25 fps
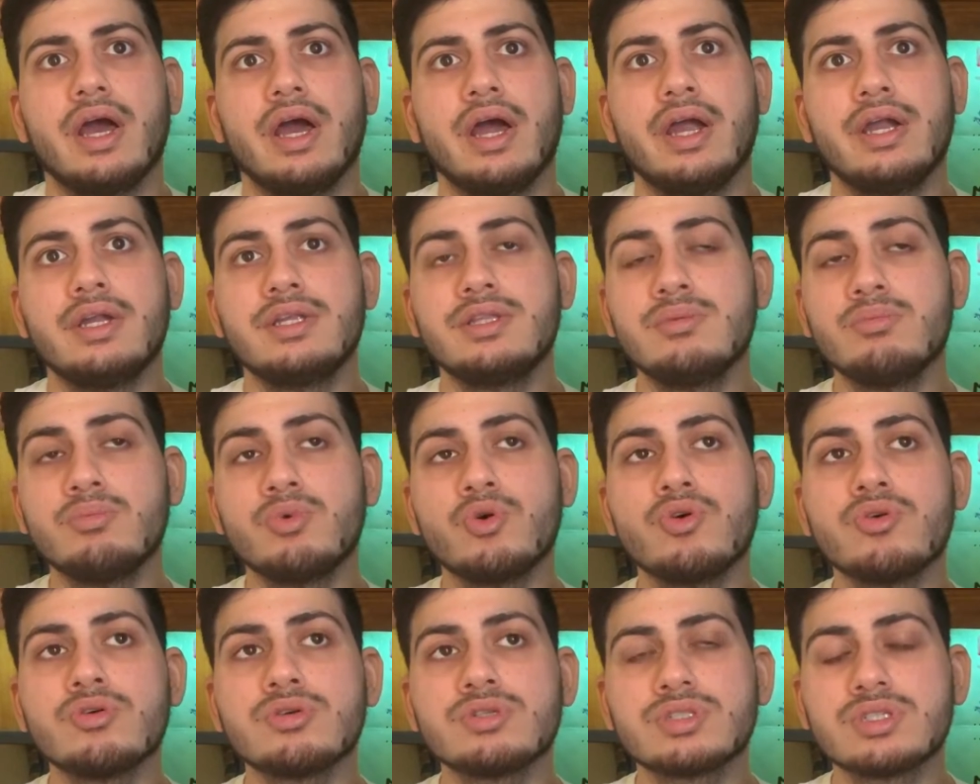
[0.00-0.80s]
and the
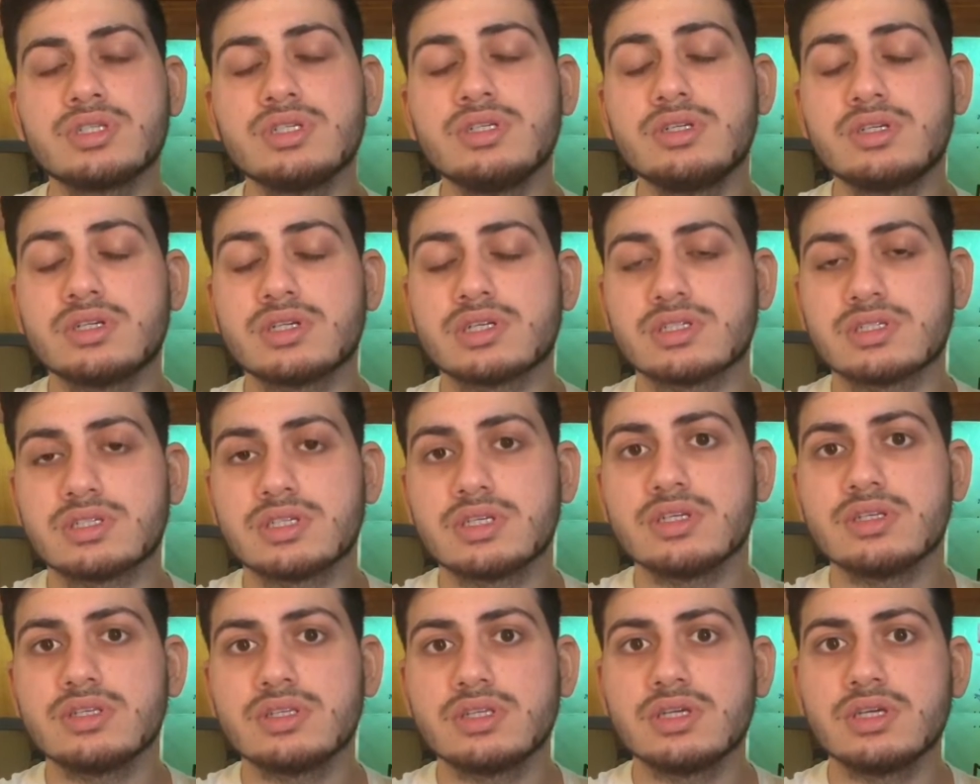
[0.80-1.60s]
most
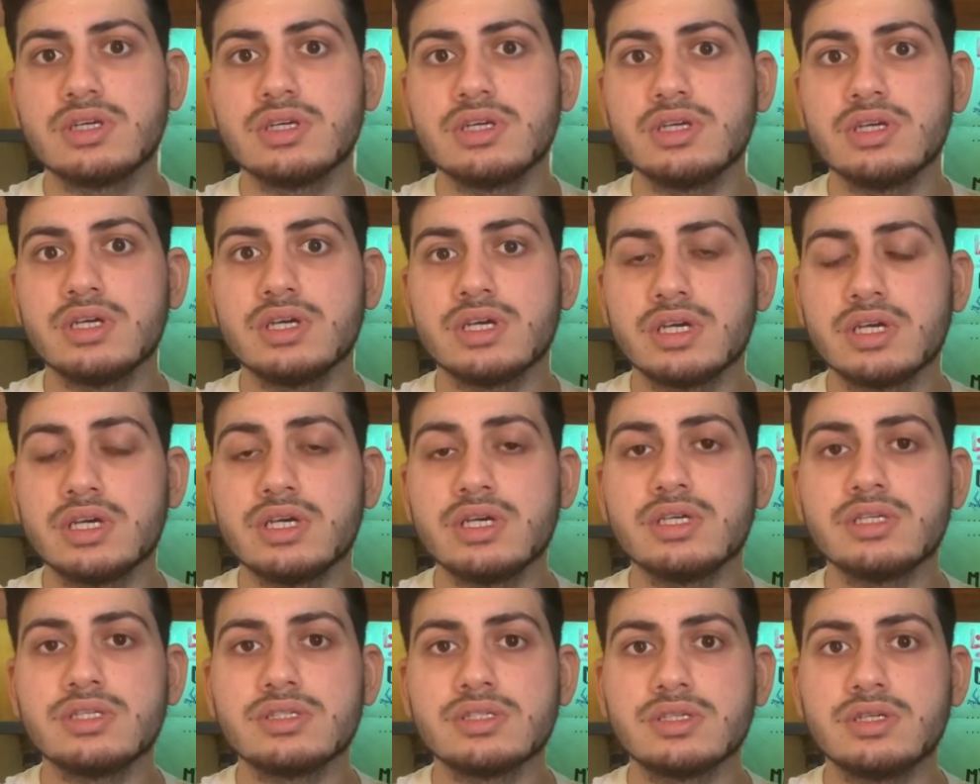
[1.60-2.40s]
interesting thing
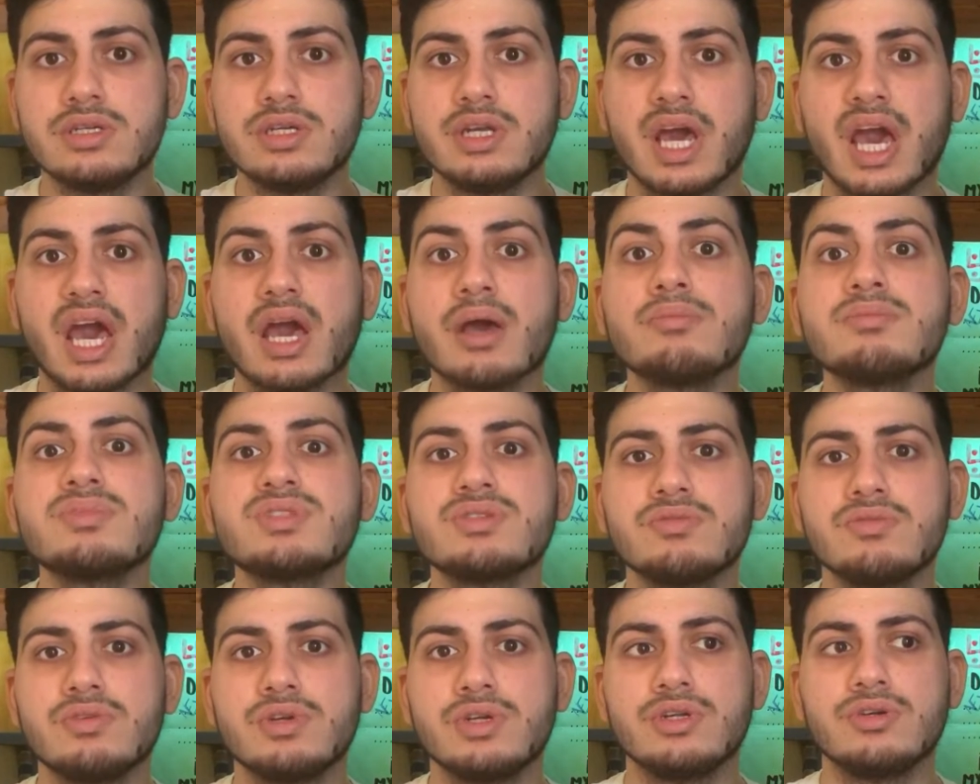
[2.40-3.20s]
is
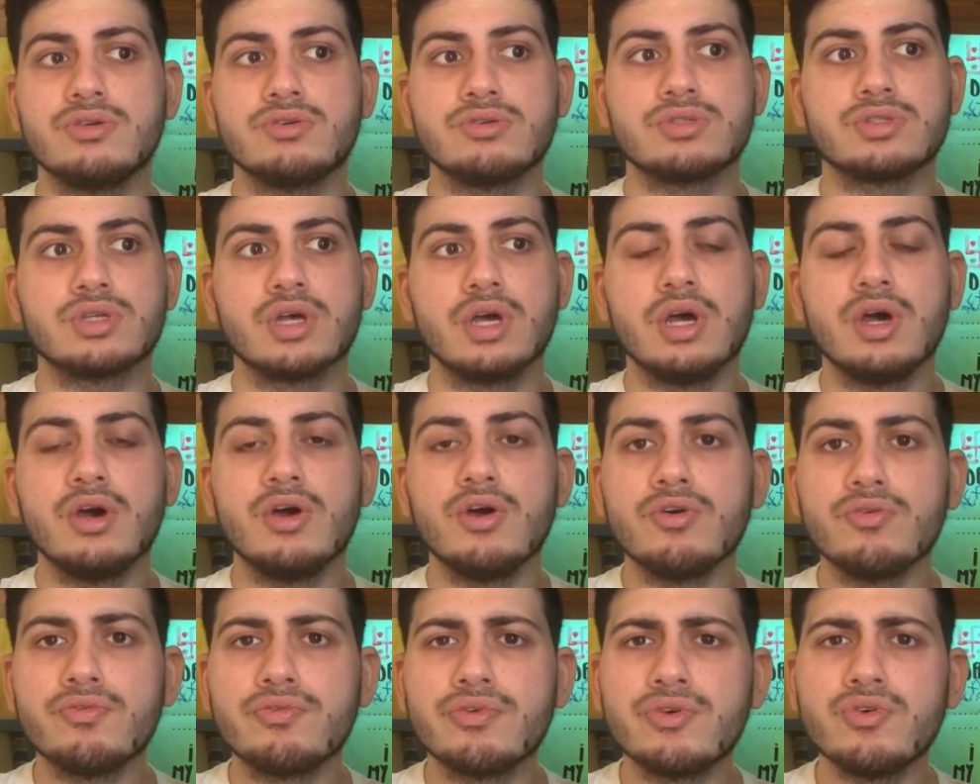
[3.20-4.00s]
dams videos
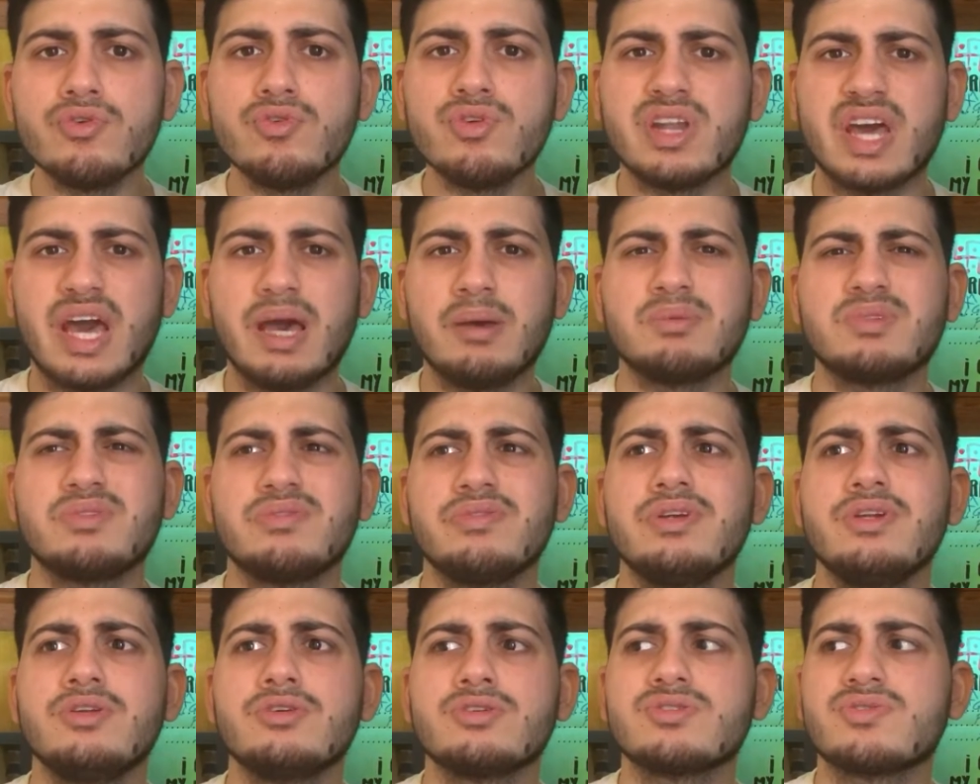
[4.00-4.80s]
few dams
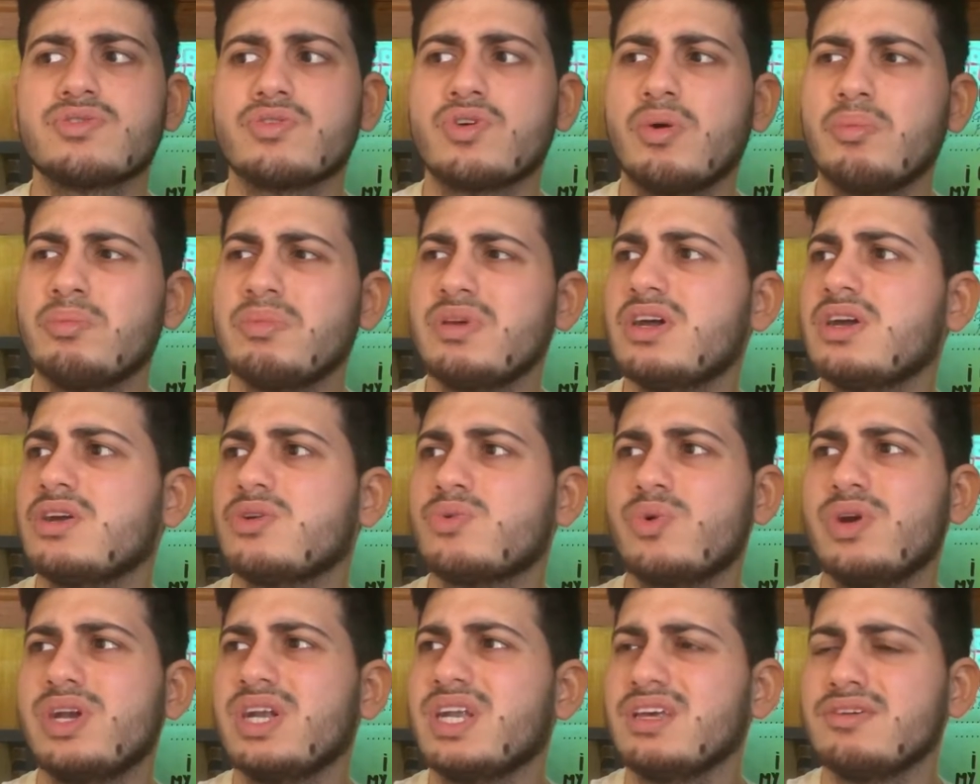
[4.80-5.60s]
videos from year
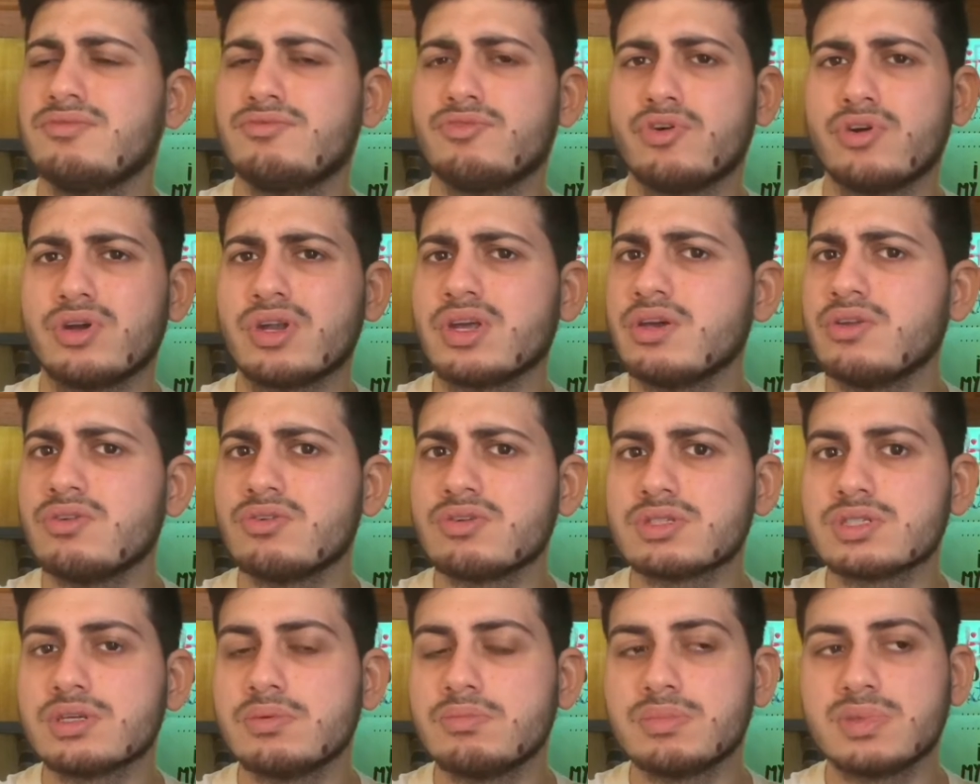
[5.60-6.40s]
2014
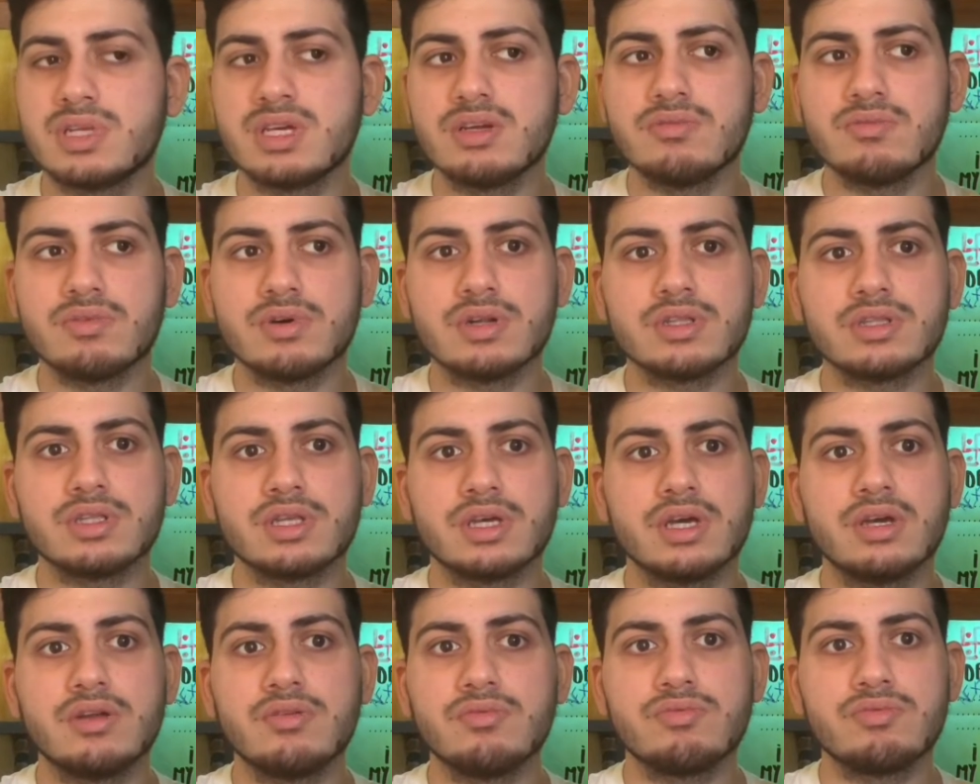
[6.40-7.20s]
or something were
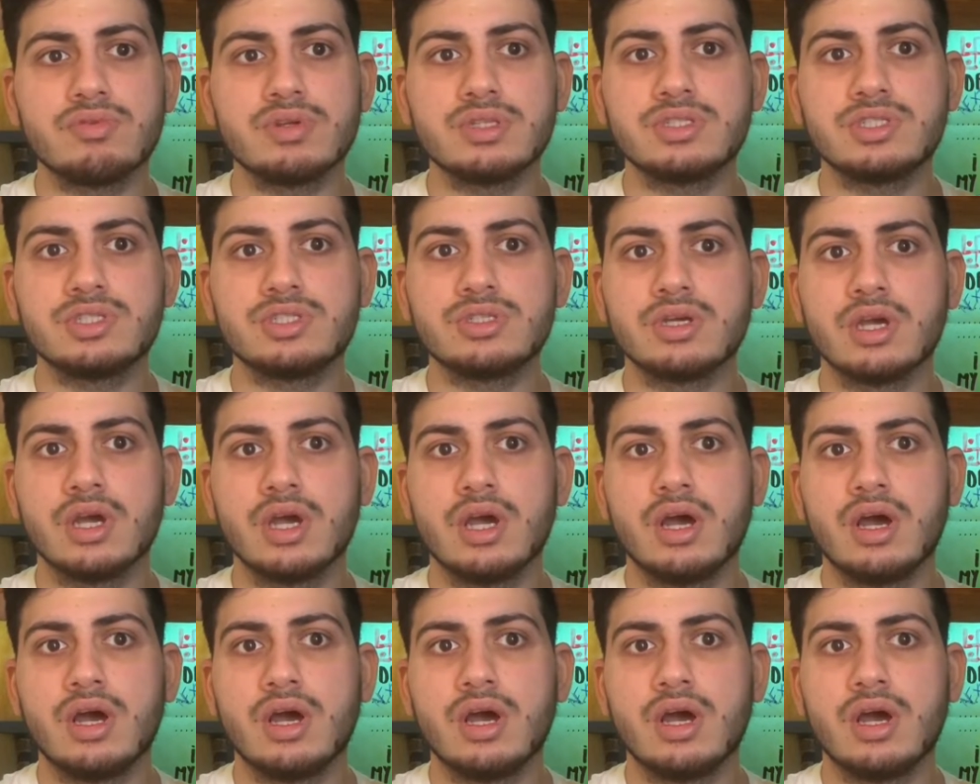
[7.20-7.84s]
there which